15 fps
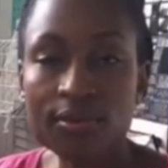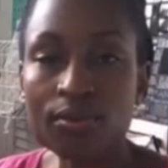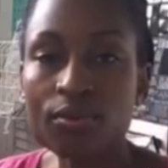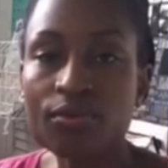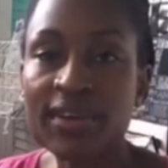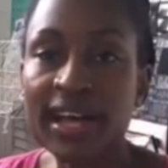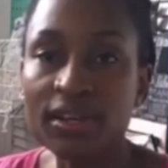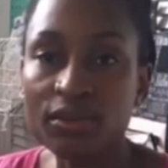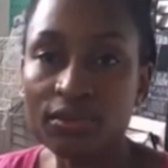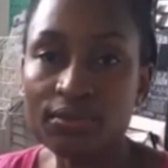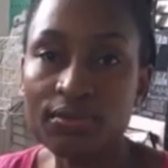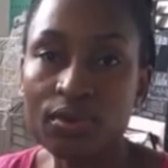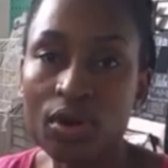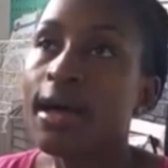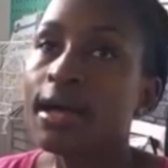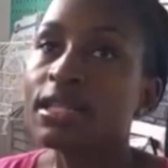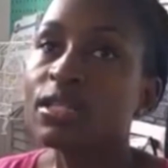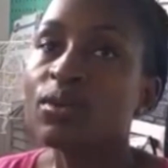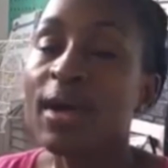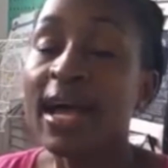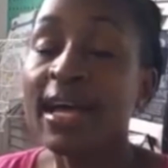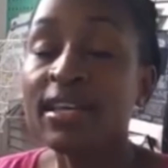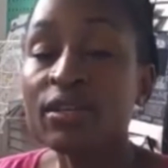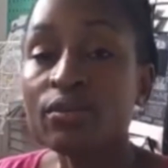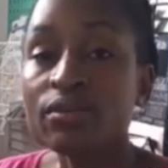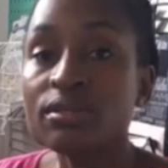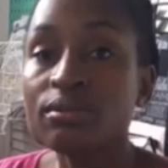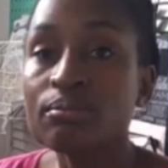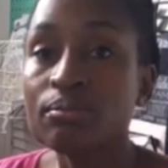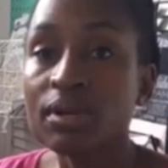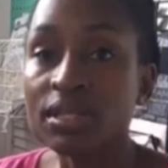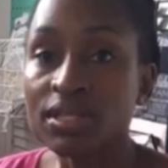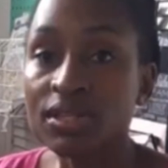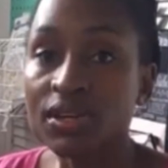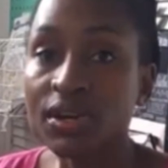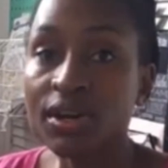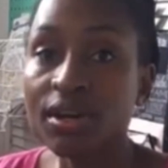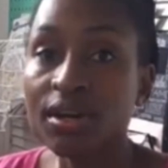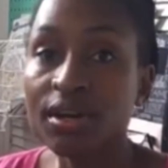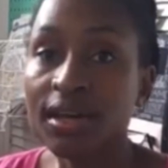valued for. So I use butter.